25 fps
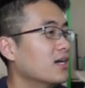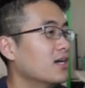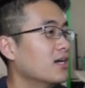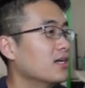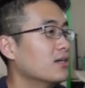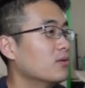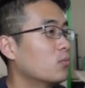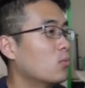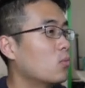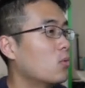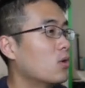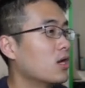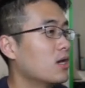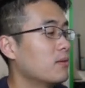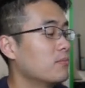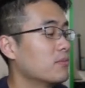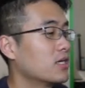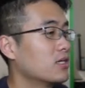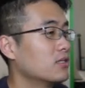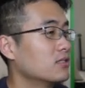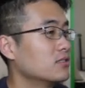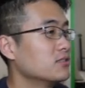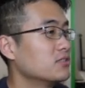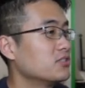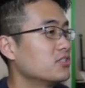and what
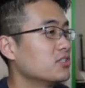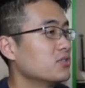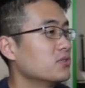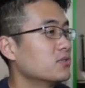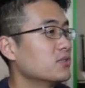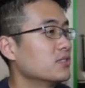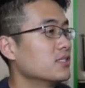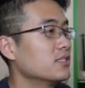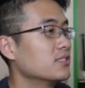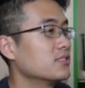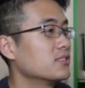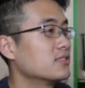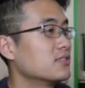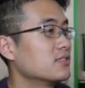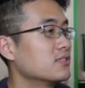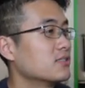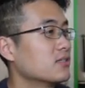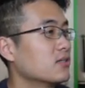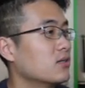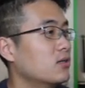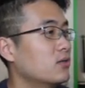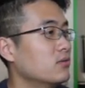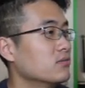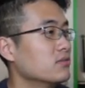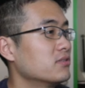I'm gonna do is
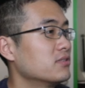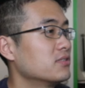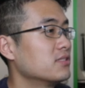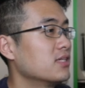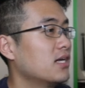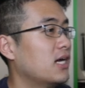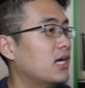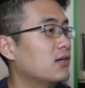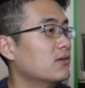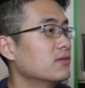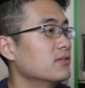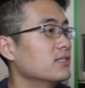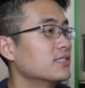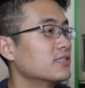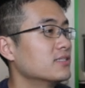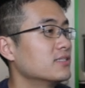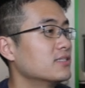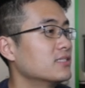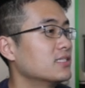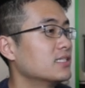go sell it.